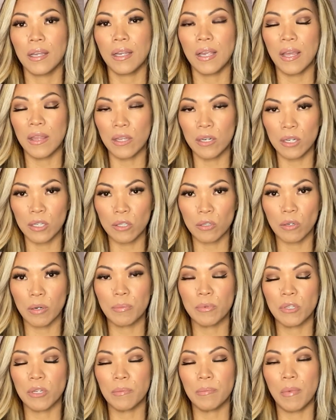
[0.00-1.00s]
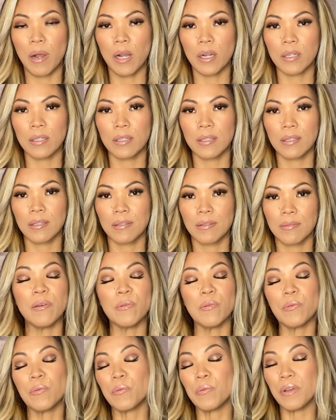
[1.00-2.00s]
in the description box.
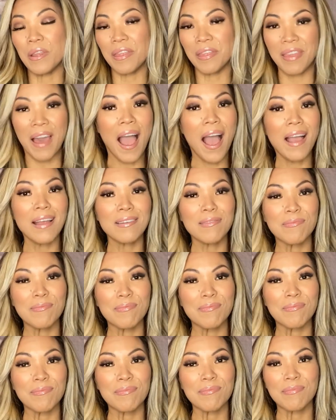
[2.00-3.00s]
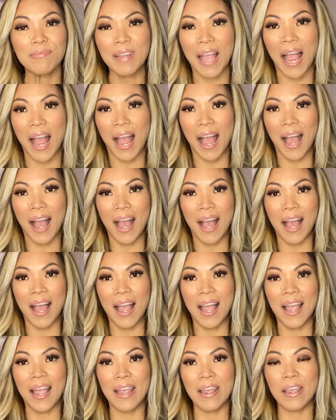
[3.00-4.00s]
And with that,
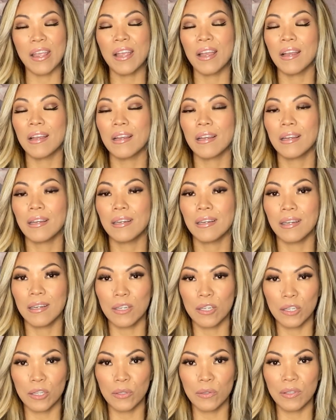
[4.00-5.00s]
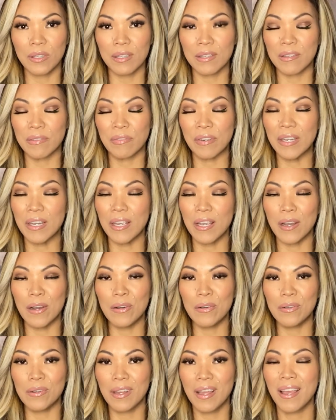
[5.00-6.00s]
I conclude this
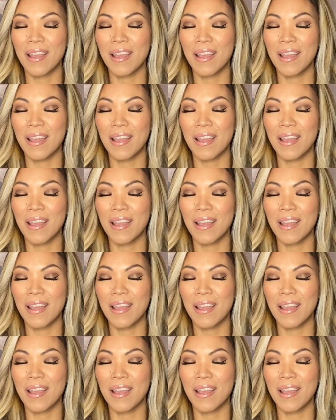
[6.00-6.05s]
video.